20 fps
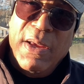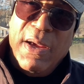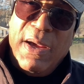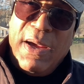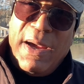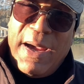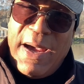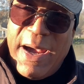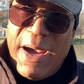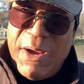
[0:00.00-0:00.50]

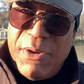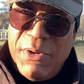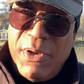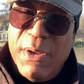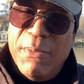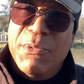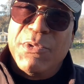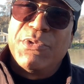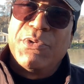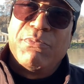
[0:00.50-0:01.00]
higher
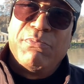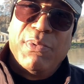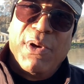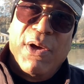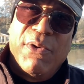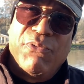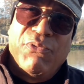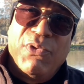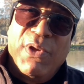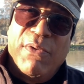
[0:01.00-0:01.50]
numbers
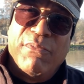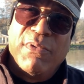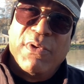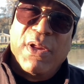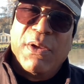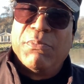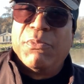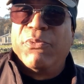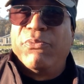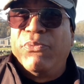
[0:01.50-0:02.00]
above 7
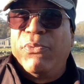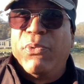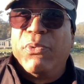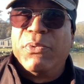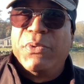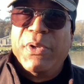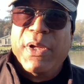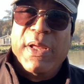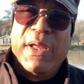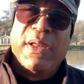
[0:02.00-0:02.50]
up to
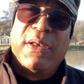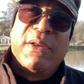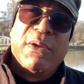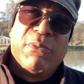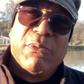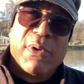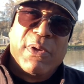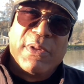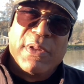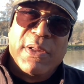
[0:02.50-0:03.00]
14,
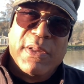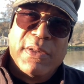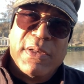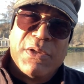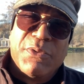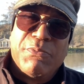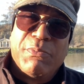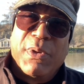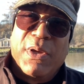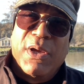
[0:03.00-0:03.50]
well, then
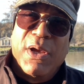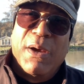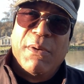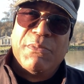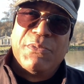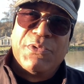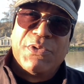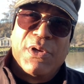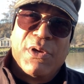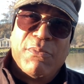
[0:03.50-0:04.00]
it
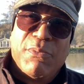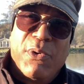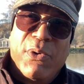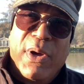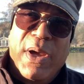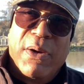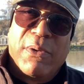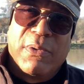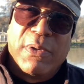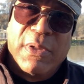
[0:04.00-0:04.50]
becomes
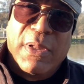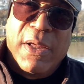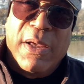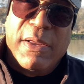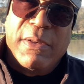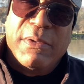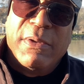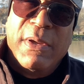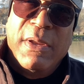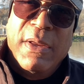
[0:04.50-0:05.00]
more
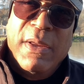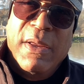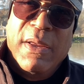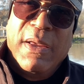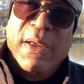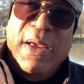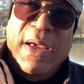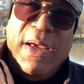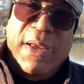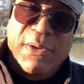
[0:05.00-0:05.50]
alkaline.
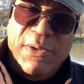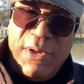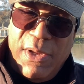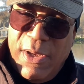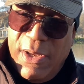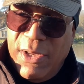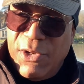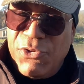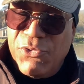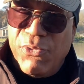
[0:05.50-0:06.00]
And
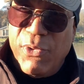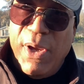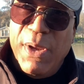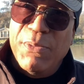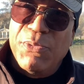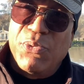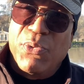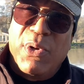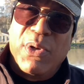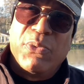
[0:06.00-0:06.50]

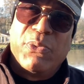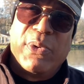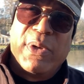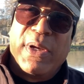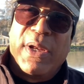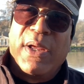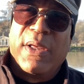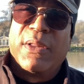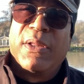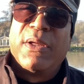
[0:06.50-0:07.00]
extremes one way or
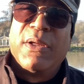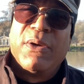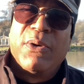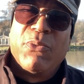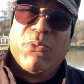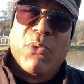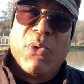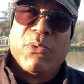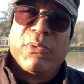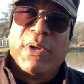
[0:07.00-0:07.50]
the other
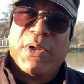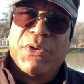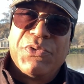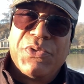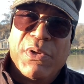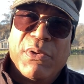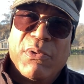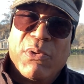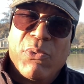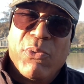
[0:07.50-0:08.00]
won't
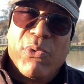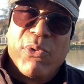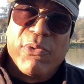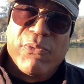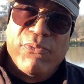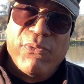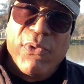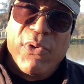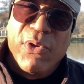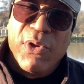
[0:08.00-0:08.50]
necessarily work
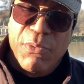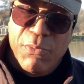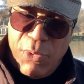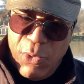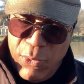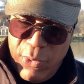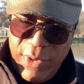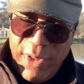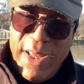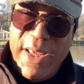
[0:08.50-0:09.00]
for you,
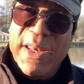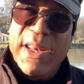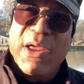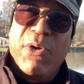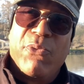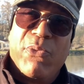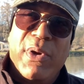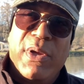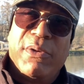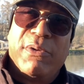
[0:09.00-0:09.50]
but within a
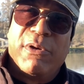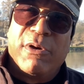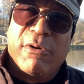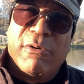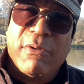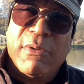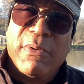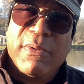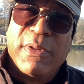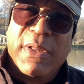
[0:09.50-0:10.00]

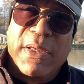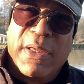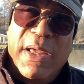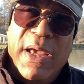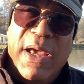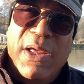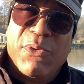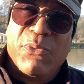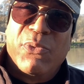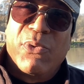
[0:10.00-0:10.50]
window, they
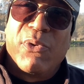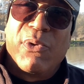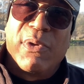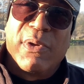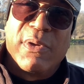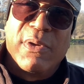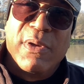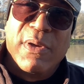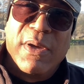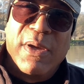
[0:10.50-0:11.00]
can work
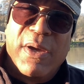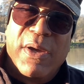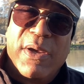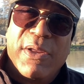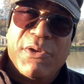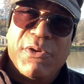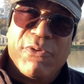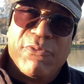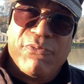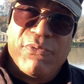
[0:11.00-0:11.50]

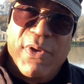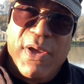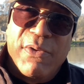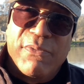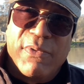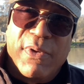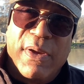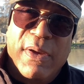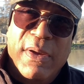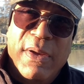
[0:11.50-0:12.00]
in your
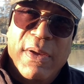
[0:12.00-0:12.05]
favor.